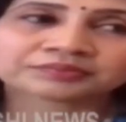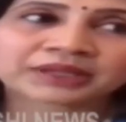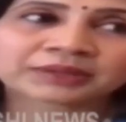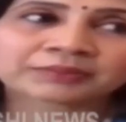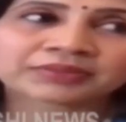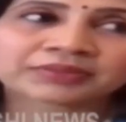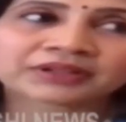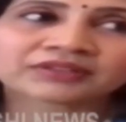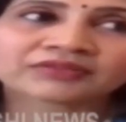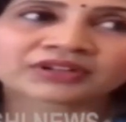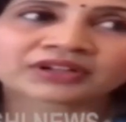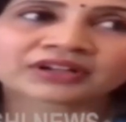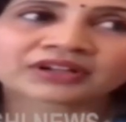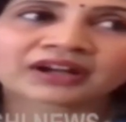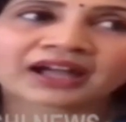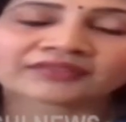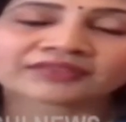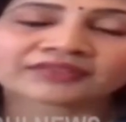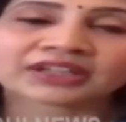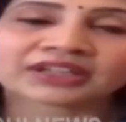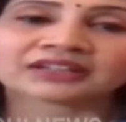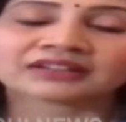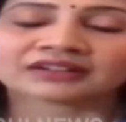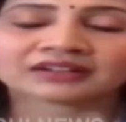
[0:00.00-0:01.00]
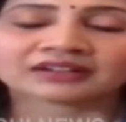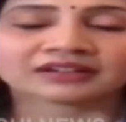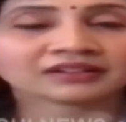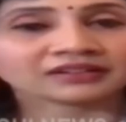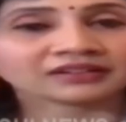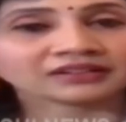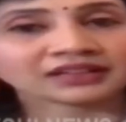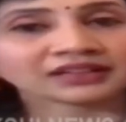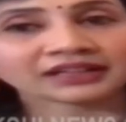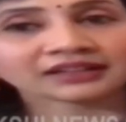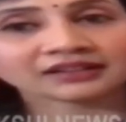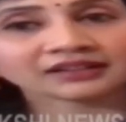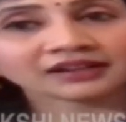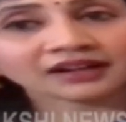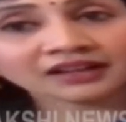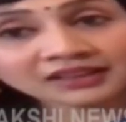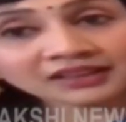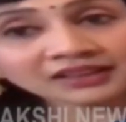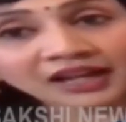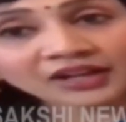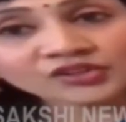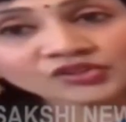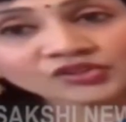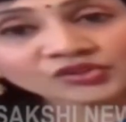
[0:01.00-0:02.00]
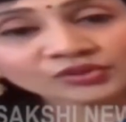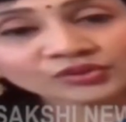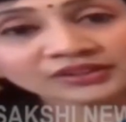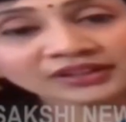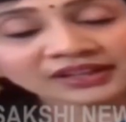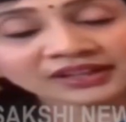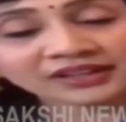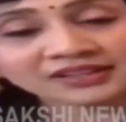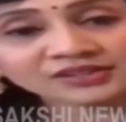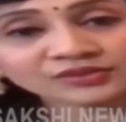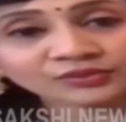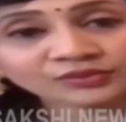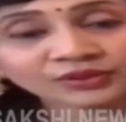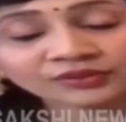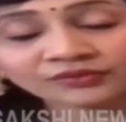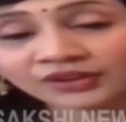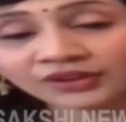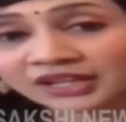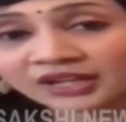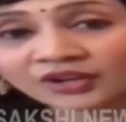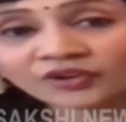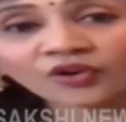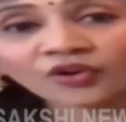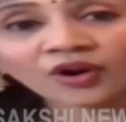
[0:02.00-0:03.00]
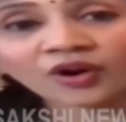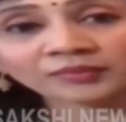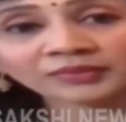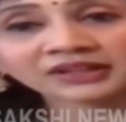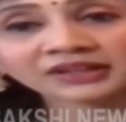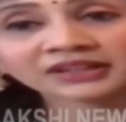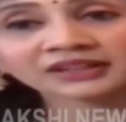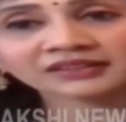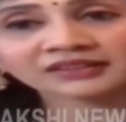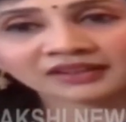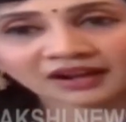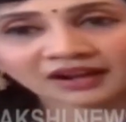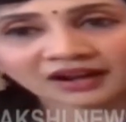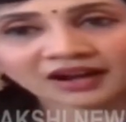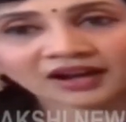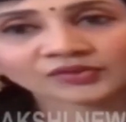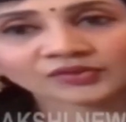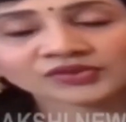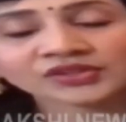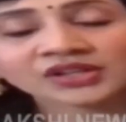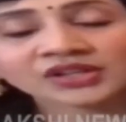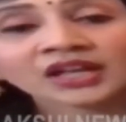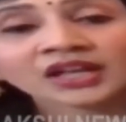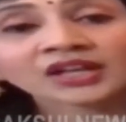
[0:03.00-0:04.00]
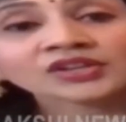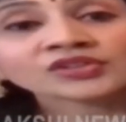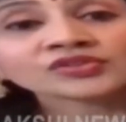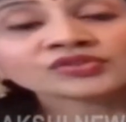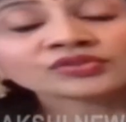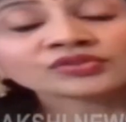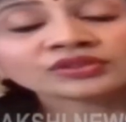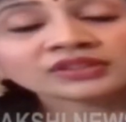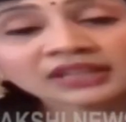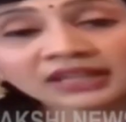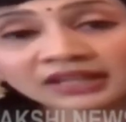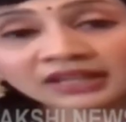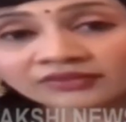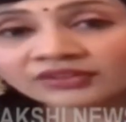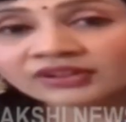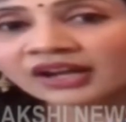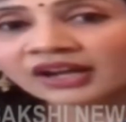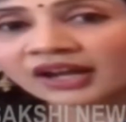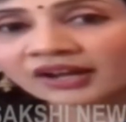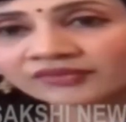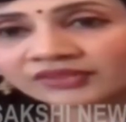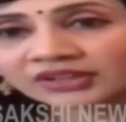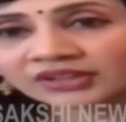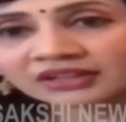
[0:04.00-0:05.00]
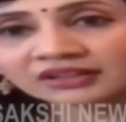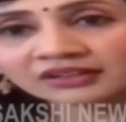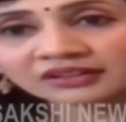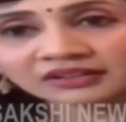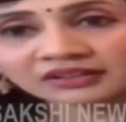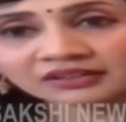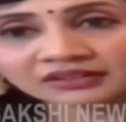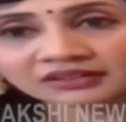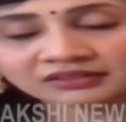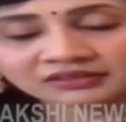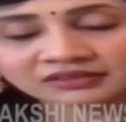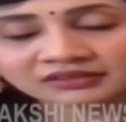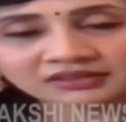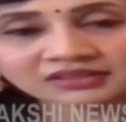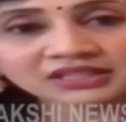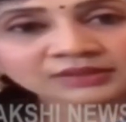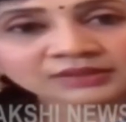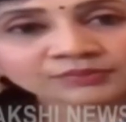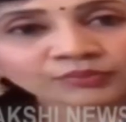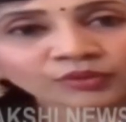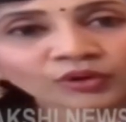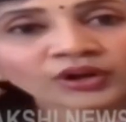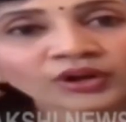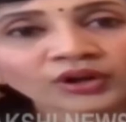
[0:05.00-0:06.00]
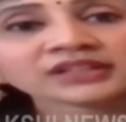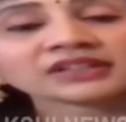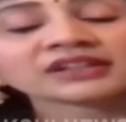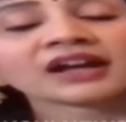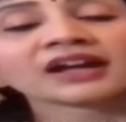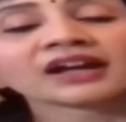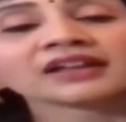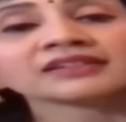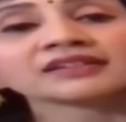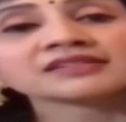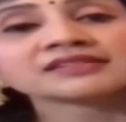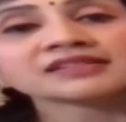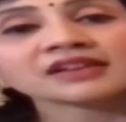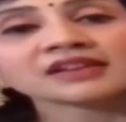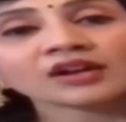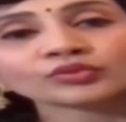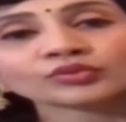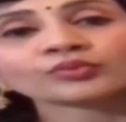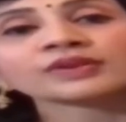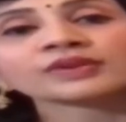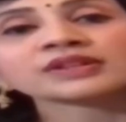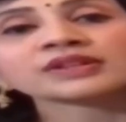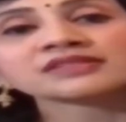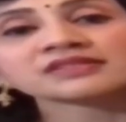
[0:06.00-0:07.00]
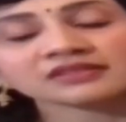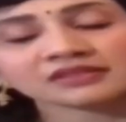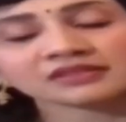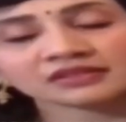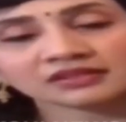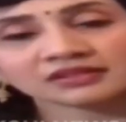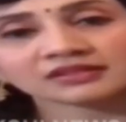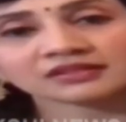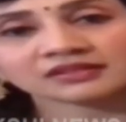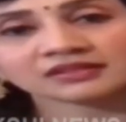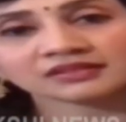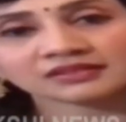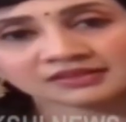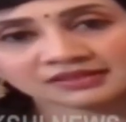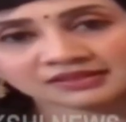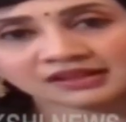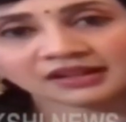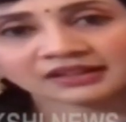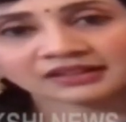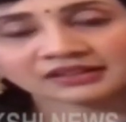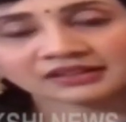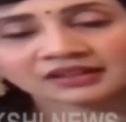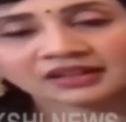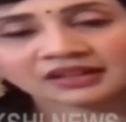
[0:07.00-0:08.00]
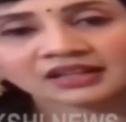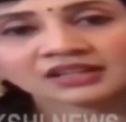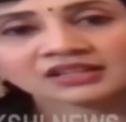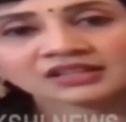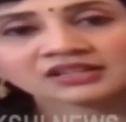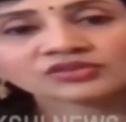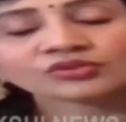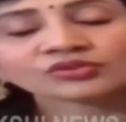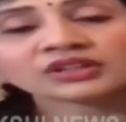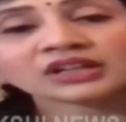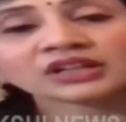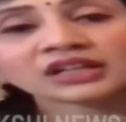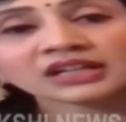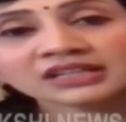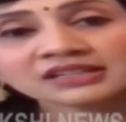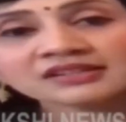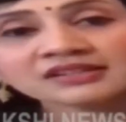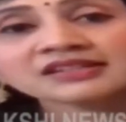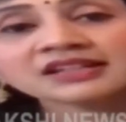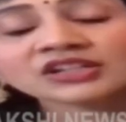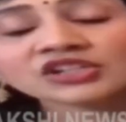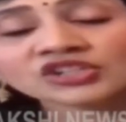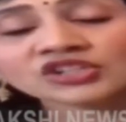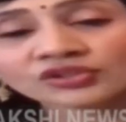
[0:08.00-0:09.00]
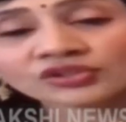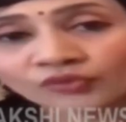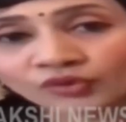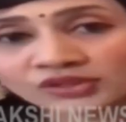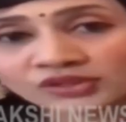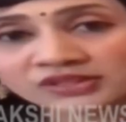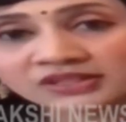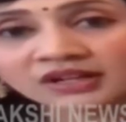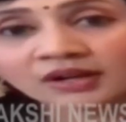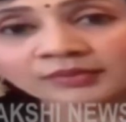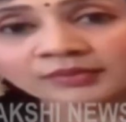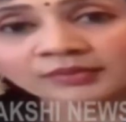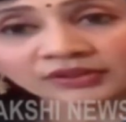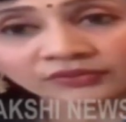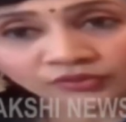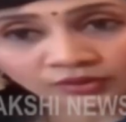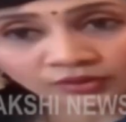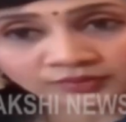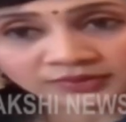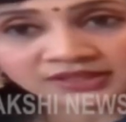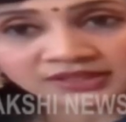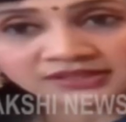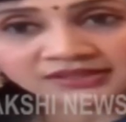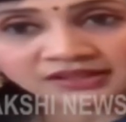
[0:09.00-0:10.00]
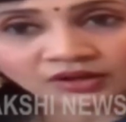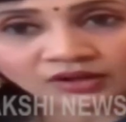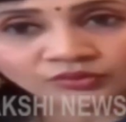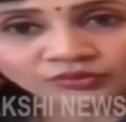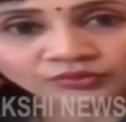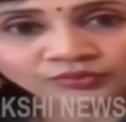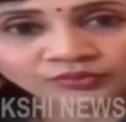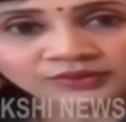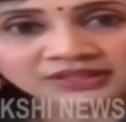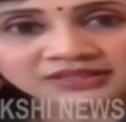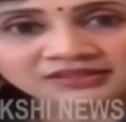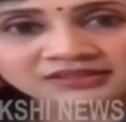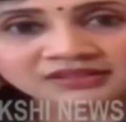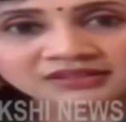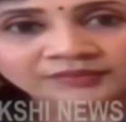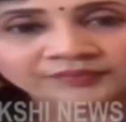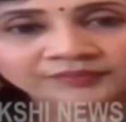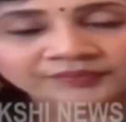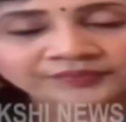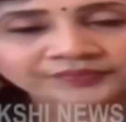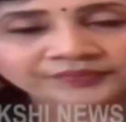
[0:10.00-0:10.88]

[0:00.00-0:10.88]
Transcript: people were having like unnatural deaths were very common in the house. So they were having a T point at the southwest side. So the intersection was coming from the southwest.